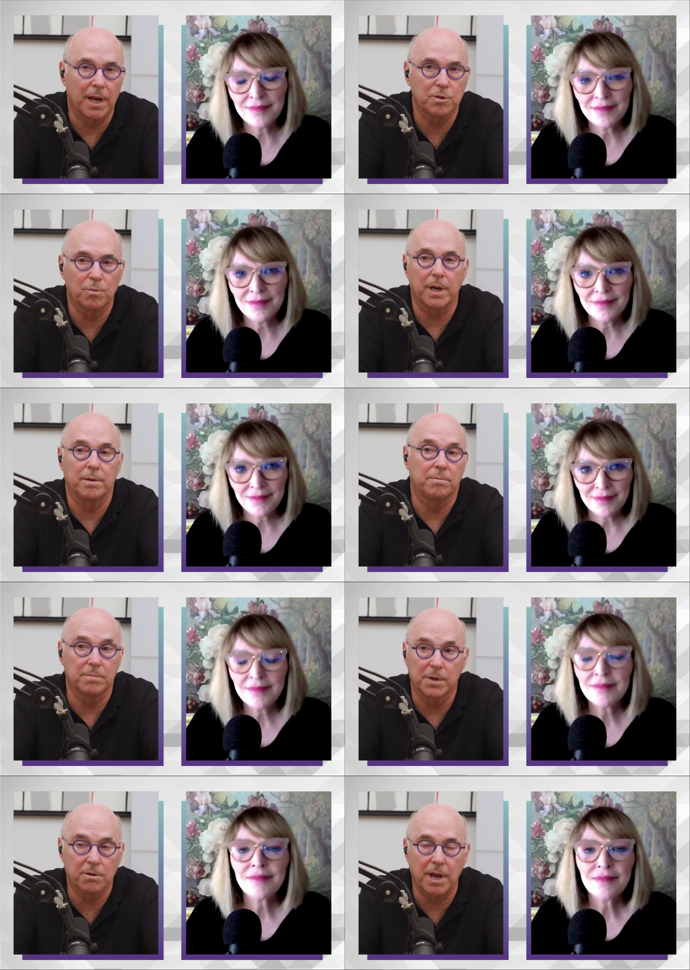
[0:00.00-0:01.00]
Speaker 1: graduate
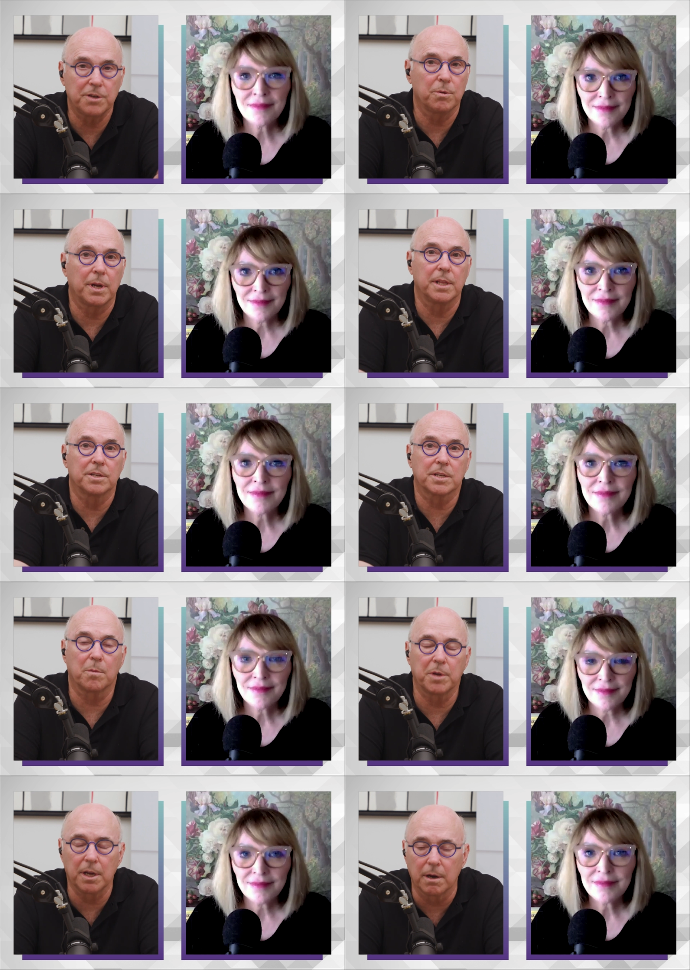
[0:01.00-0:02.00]
they're graduating this
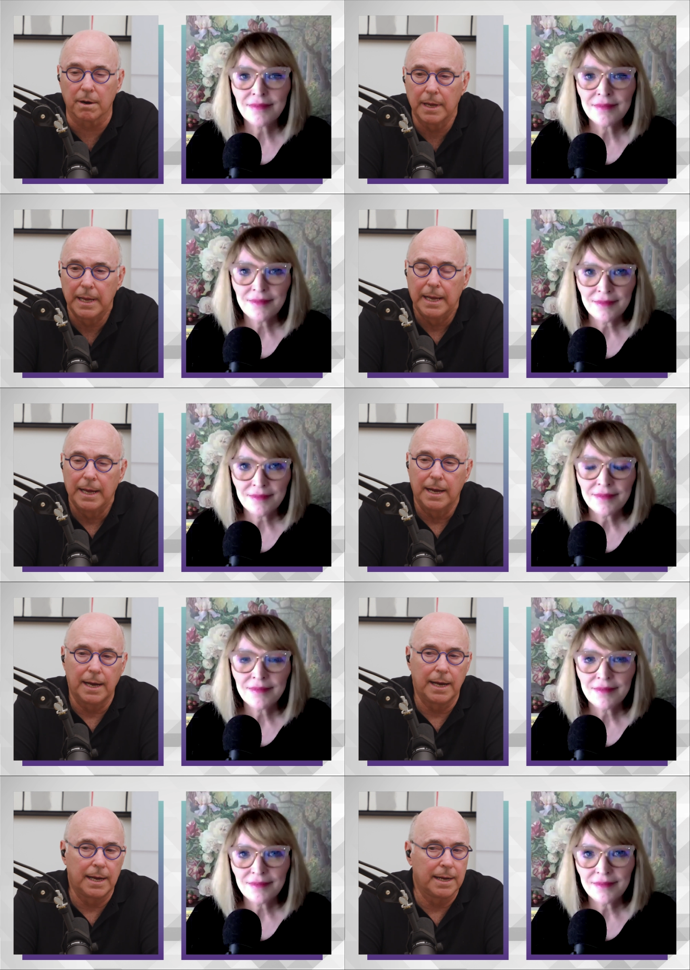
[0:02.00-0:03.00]
coming year
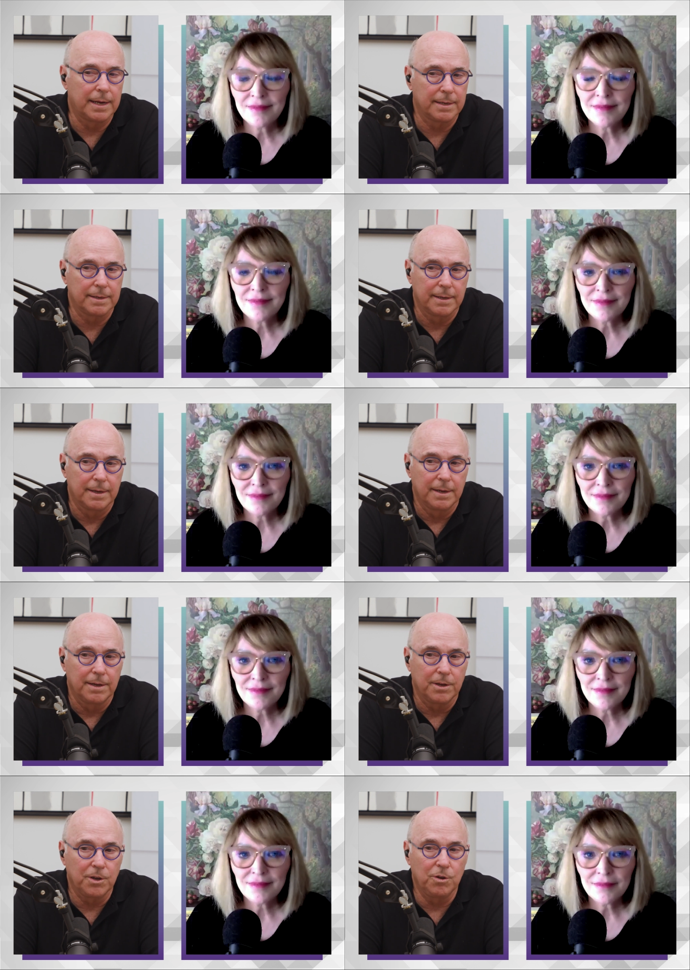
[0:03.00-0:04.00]
uh,
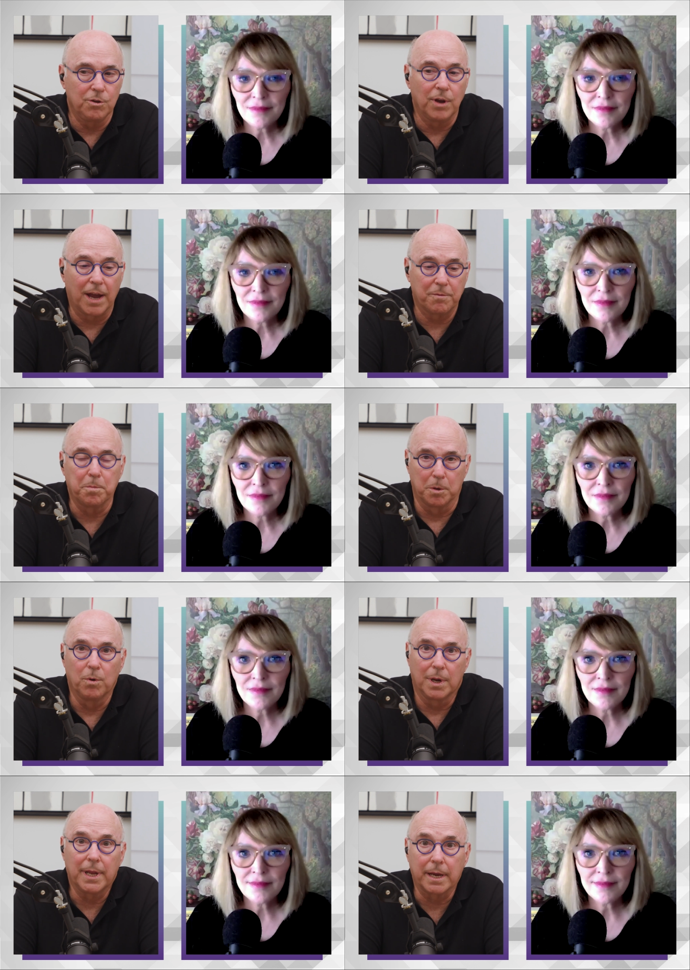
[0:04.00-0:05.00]
you, you have to be
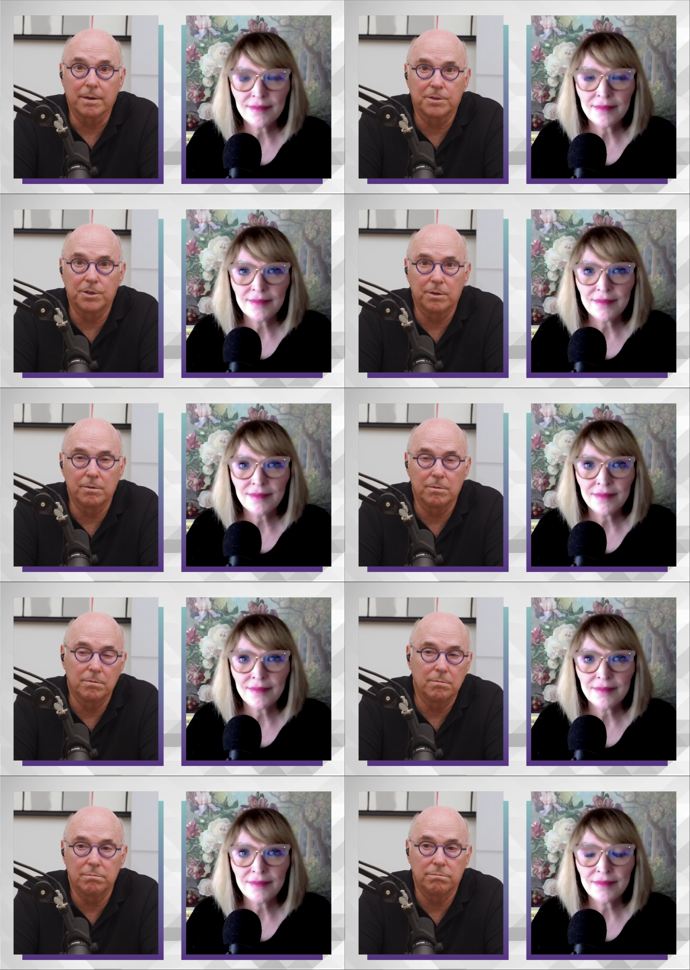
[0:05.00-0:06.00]
willing
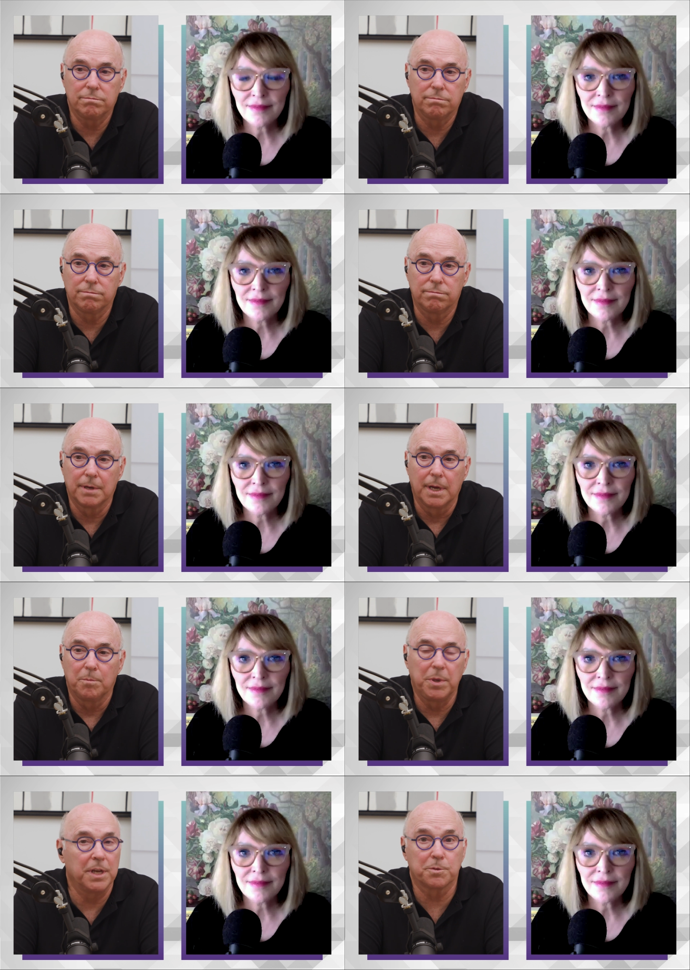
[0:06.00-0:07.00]
to
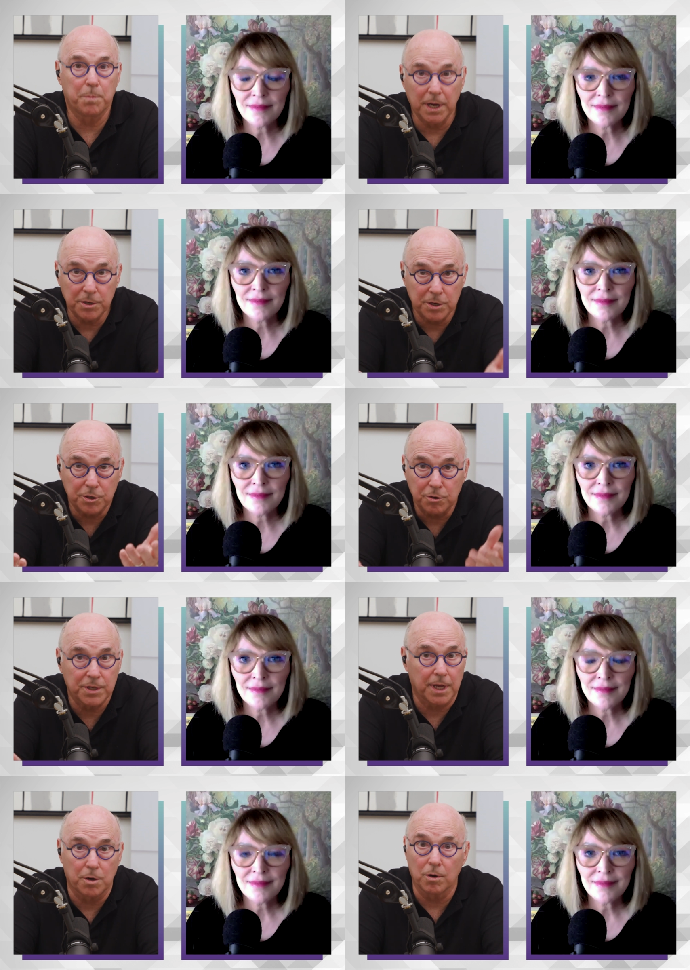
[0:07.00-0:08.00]
be a sponge as you
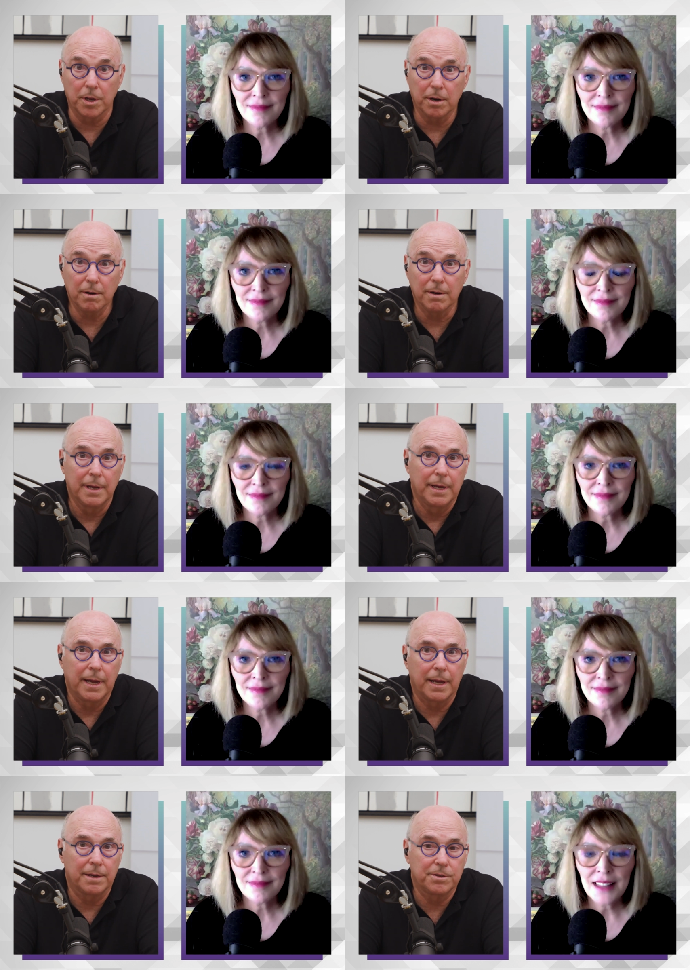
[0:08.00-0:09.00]
said earlier
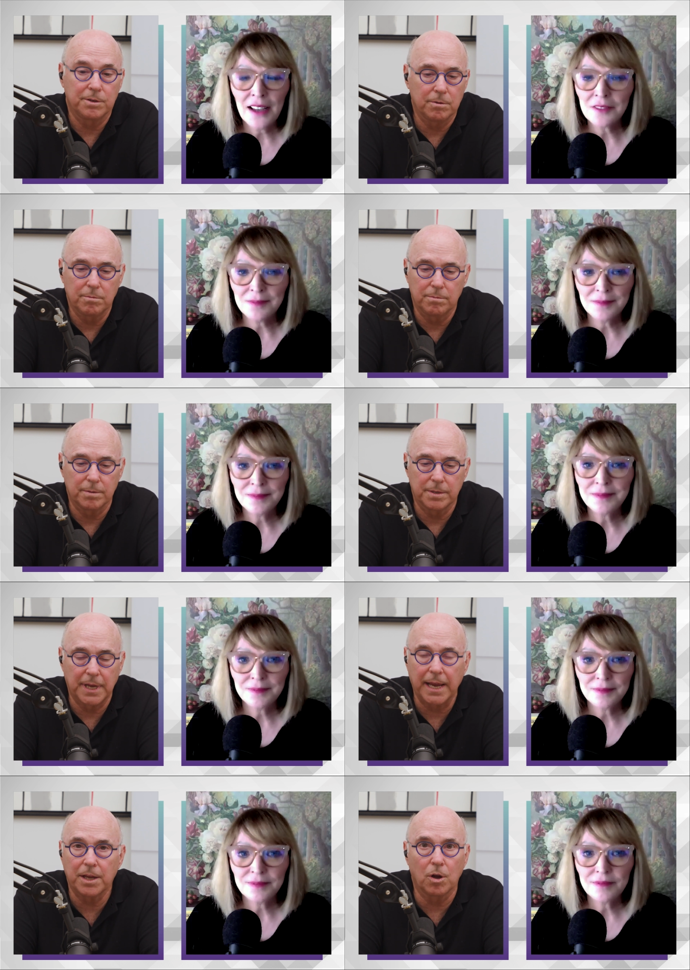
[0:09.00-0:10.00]
and yeah. to
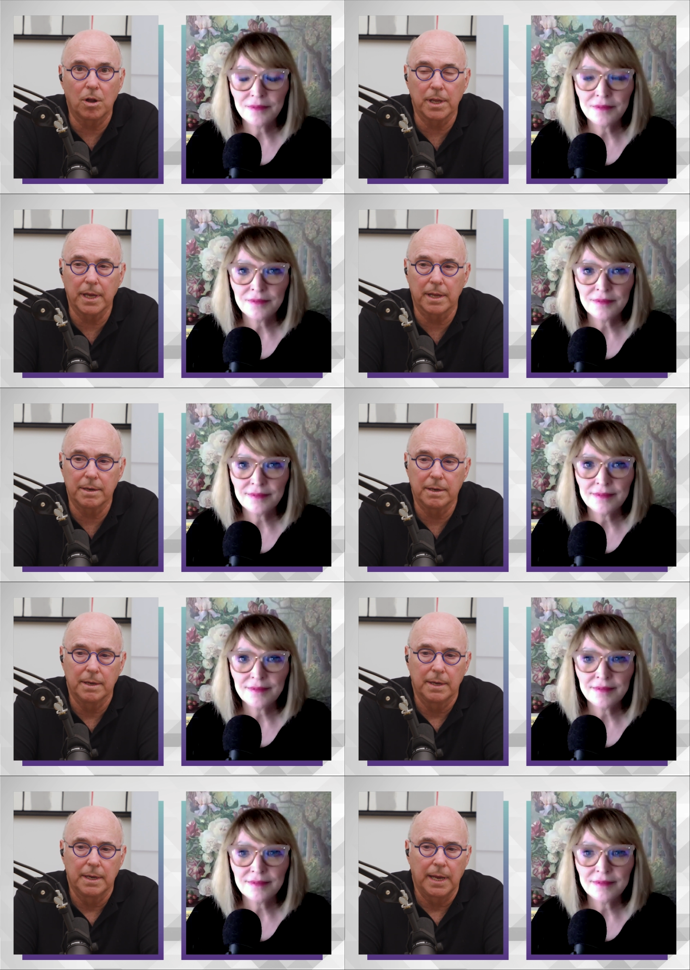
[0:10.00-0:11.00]
take it all in
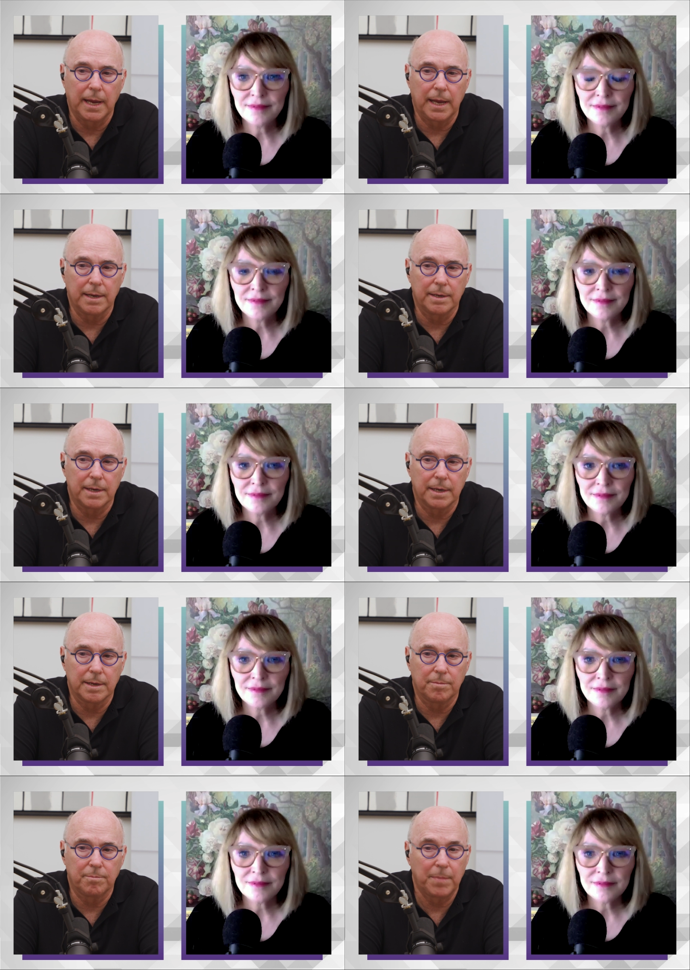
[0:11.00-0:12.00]
and
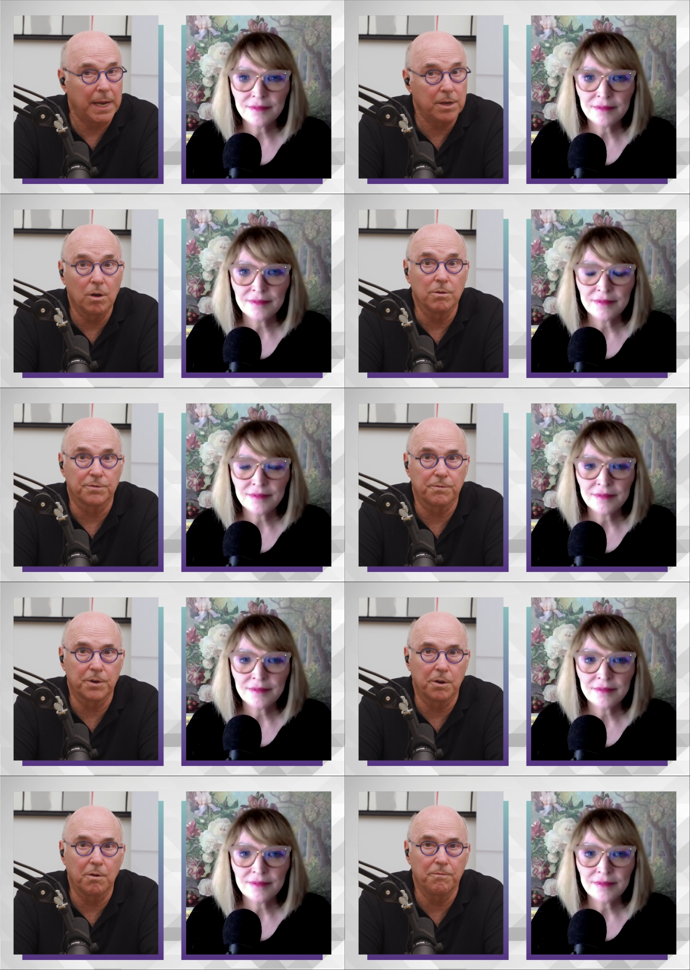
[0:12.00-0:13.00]
uh, make notes for
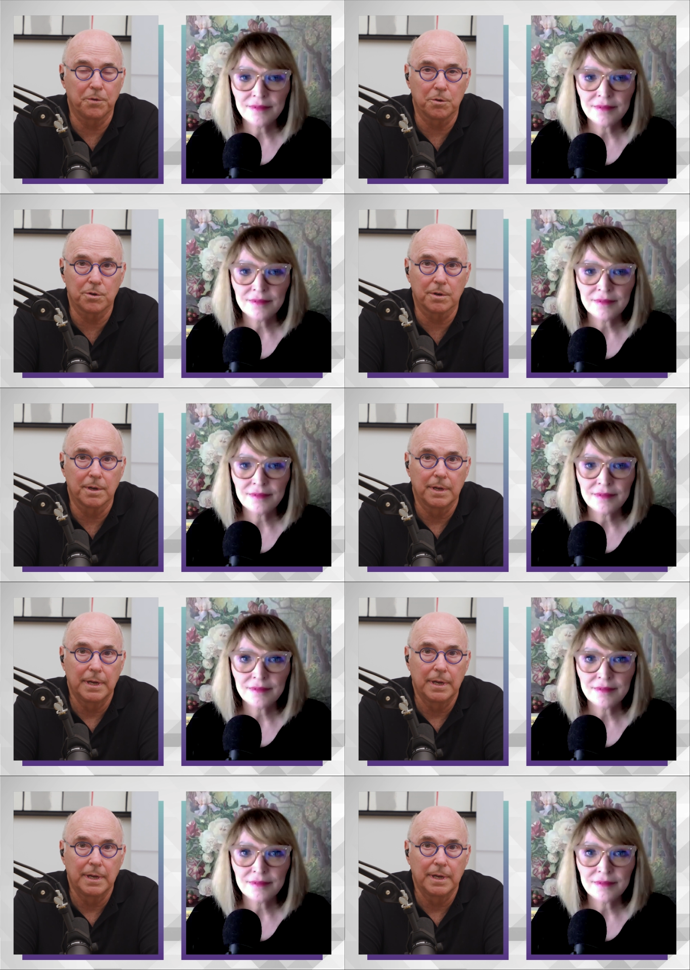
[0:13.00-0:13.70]
your own future